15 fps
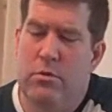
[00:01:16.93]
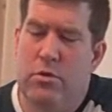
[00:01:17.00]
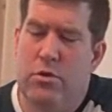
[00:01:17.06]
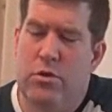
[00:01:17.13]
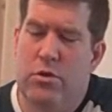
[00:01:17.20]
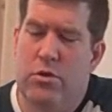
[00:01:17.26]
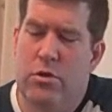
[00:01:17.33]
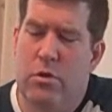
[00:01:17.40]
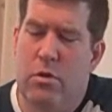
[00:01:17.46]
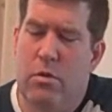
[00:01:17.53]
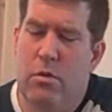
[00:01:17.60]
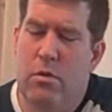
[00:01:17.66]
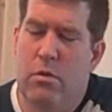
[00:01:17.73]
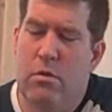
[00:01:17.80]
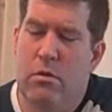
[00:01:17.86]

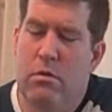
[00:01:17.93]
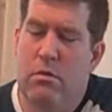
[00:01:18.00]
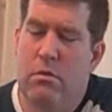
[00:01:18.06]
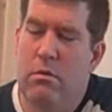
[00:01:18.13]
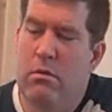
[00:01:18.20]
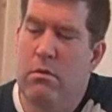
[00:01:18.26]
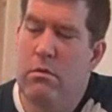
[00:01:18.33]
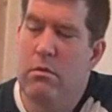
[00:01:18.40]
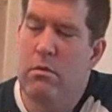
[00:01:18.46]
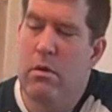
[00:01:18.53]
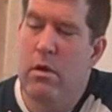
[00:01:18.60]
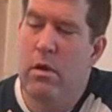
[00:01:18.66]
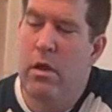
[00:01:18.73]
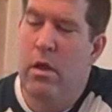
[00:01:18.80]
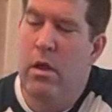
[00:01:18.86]
So
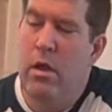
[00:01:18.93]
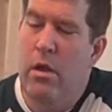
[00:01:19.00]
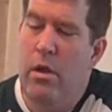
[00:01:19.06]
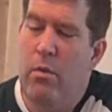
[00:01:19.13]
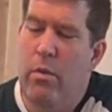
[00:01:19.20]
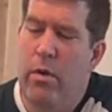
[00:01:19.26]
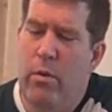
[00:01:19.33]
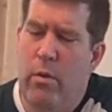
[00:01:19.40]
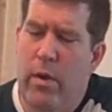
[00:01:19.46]
we